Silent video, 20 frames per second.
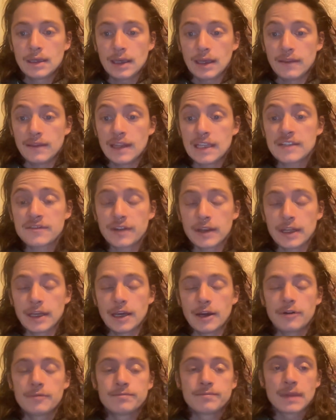In this
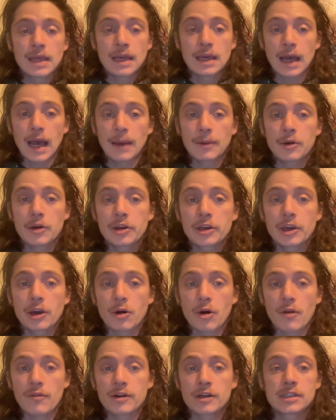video, I'm going to go
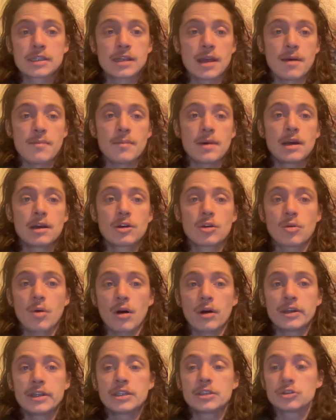over some
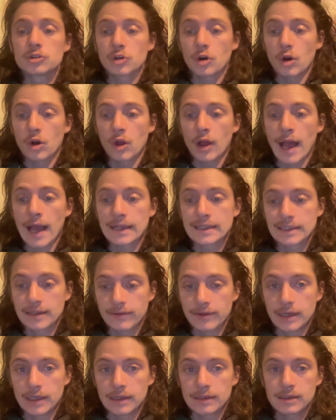quality control
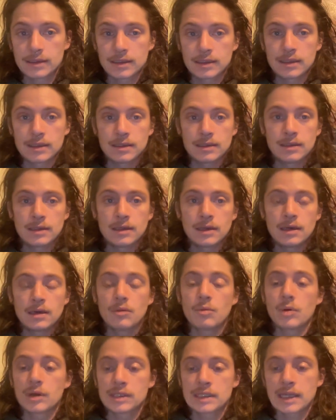activities.
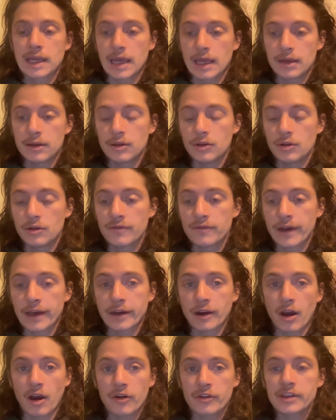Once again, you can find
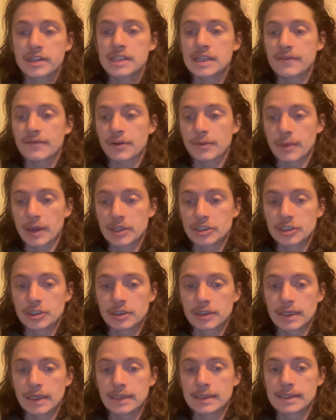all of this
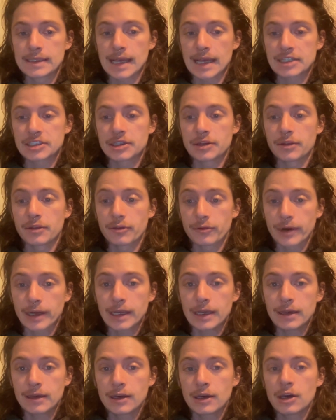information in Section
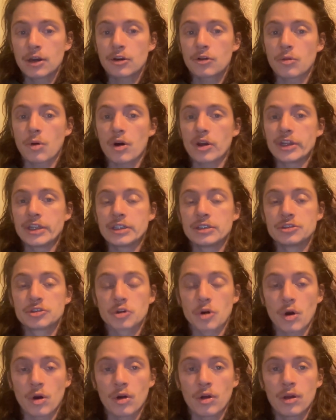3, Quality
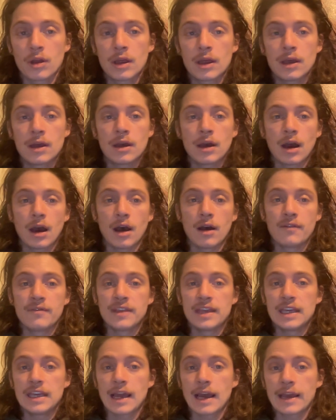Control, of
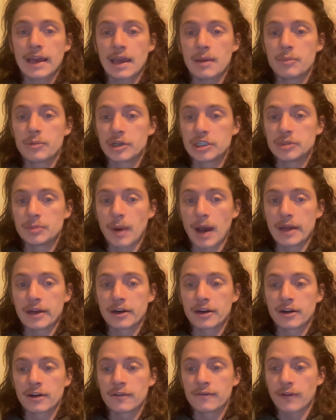the EIA Bridge
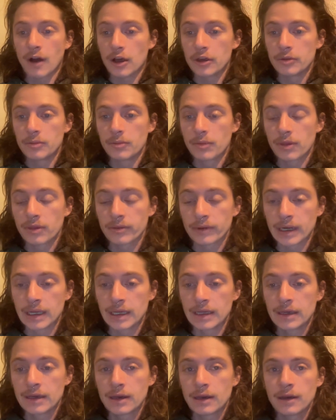Binder, Volume
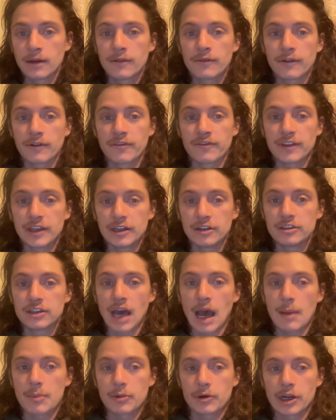3 for Field
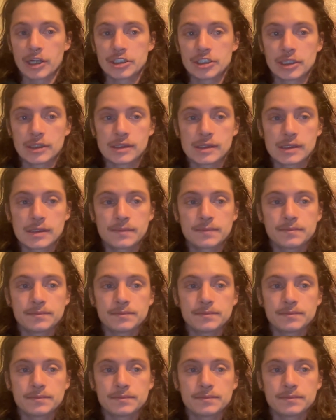Operations.